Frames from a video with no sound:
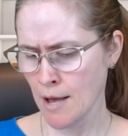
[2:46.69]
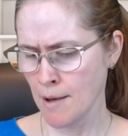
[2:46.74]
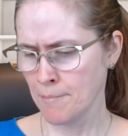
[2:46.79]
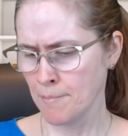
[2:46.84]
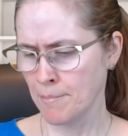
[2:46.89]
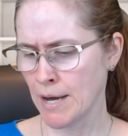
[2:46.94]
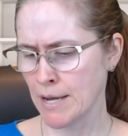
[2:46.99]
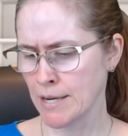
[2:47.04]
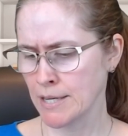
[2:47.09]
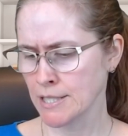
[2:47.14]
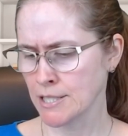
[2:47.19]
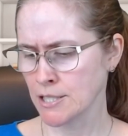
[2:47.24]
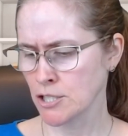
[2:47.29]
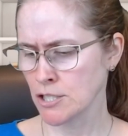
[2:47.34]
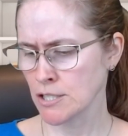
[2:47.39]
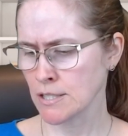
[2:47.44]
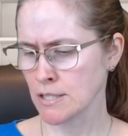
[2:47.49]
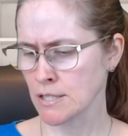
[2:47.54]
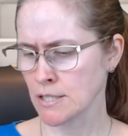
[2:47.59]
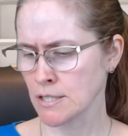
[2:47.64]
But it
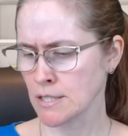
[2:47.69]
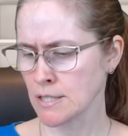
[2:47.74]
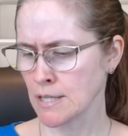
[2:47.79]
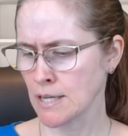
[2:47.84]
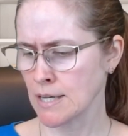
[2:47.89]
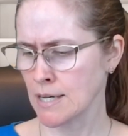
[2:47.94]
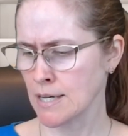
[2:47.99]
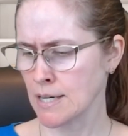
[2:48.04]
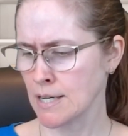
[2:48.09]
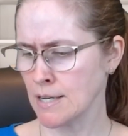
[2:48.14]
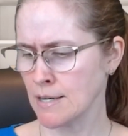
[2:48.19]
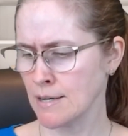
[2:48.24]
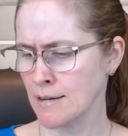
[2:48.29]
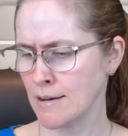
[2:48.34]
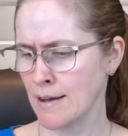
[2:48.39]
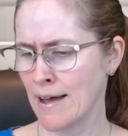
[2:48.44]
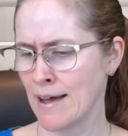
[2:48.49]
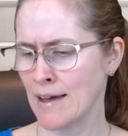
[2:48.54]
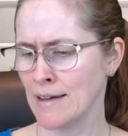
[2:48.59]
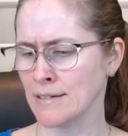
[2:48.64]
just
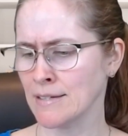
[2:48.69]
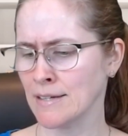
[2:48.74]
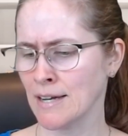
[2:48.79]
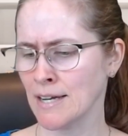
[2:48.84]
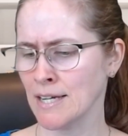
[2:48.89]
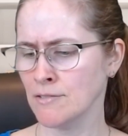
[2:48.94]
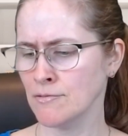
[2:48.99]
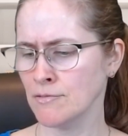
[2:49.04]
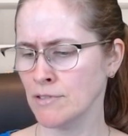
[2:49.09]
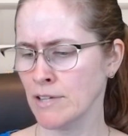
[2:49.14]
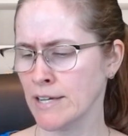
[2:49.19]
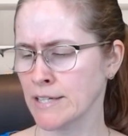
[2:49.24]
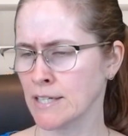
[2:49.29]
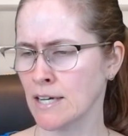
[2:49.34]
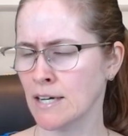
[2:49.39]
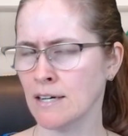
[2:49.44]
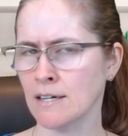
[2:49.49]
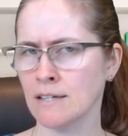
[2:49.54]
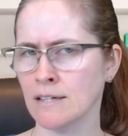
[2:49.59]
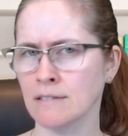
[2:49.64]
had kind of like
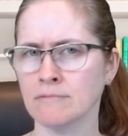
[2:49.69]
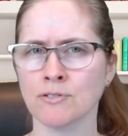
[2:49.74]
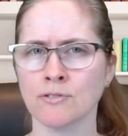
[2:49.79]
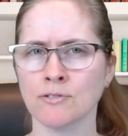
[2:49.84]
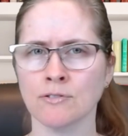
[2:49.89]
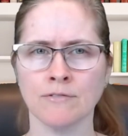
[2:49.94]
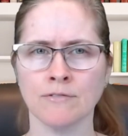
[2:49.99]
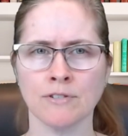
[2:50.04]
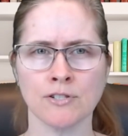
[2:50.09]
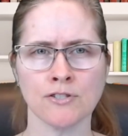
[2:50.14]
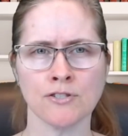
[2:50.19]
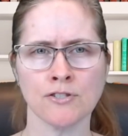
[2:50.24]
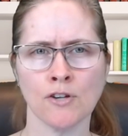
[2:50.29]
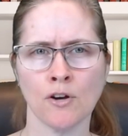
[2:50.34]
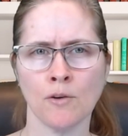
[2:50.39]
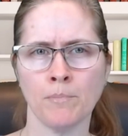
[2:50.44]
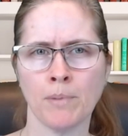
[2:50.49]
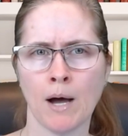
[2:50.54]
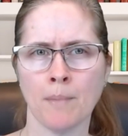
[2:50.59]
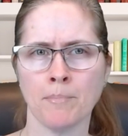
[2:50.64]
a sort of a
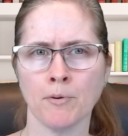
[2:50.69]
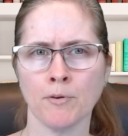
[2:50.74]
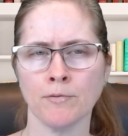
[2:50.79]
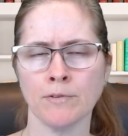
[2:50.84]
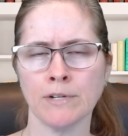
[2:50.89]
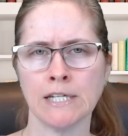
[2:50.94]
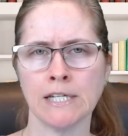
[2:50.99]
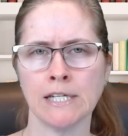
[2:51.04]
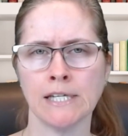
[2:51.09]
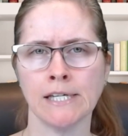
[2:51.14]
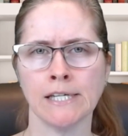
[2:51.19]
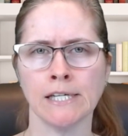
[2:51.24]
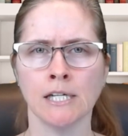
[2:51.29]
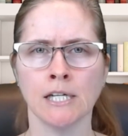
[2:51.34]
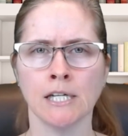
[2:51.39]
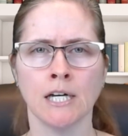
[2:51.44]
soap opera-y